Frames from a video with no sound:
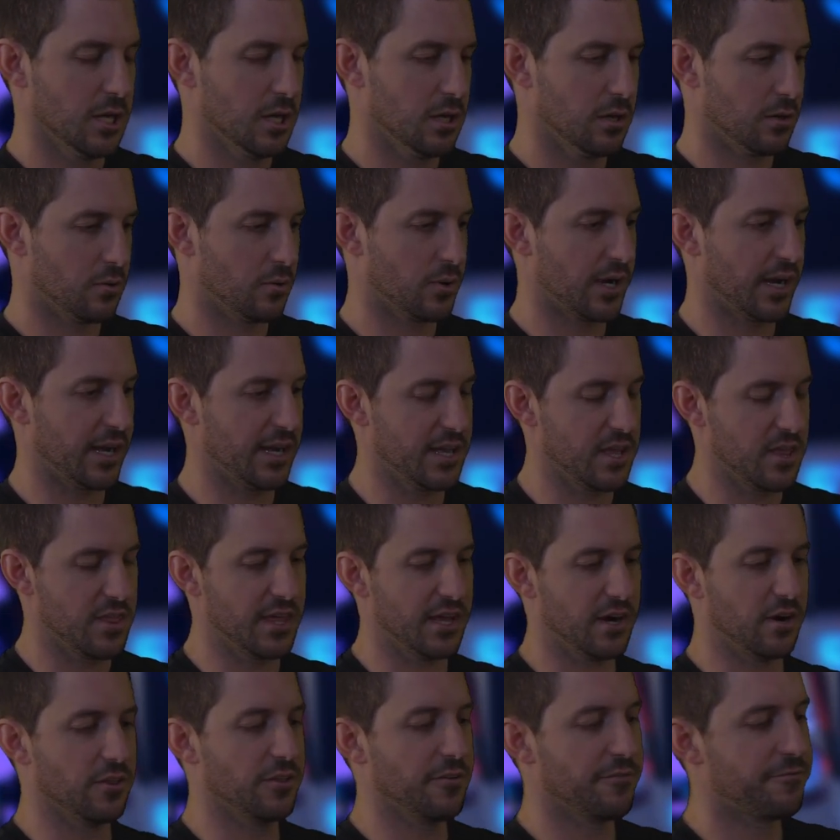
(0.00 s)
Okay, and then
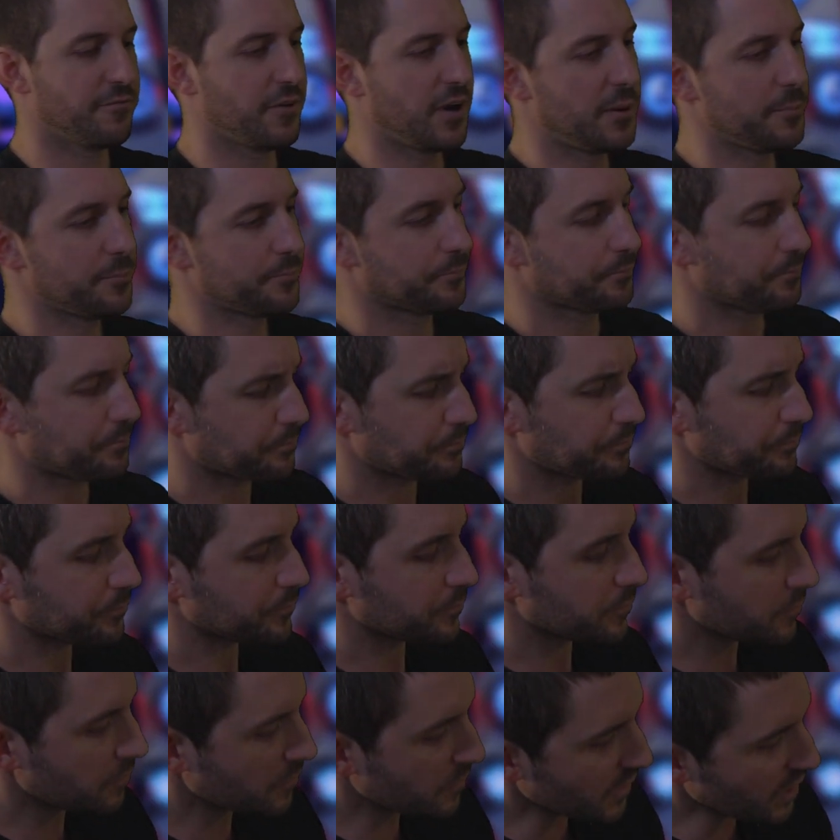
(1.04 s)
on the front,
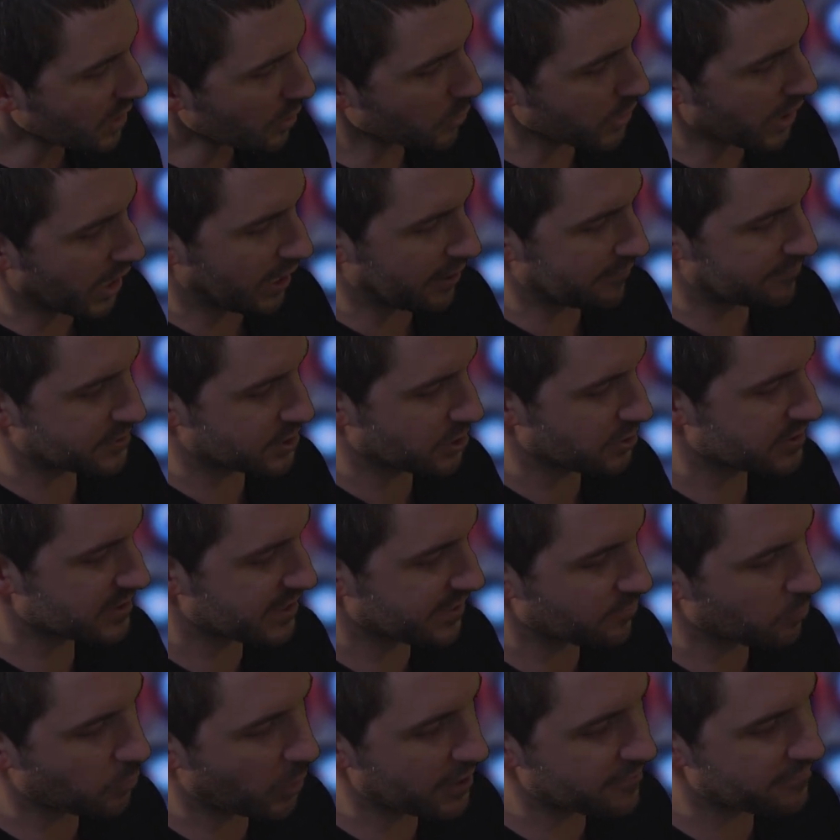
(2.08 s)
we have 2
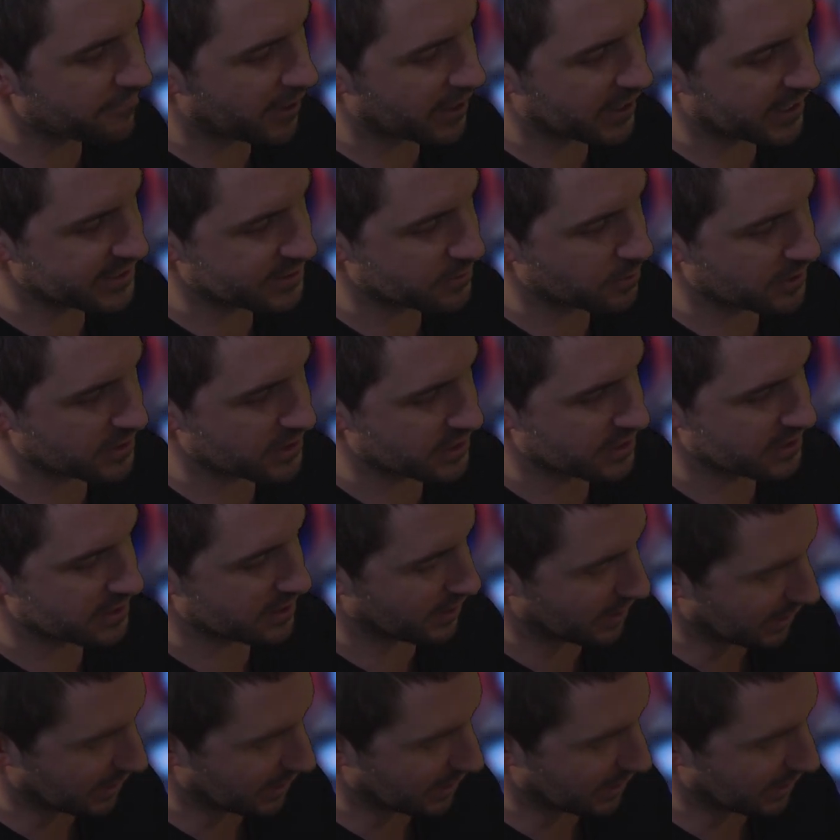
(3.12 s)
7-way funky switches.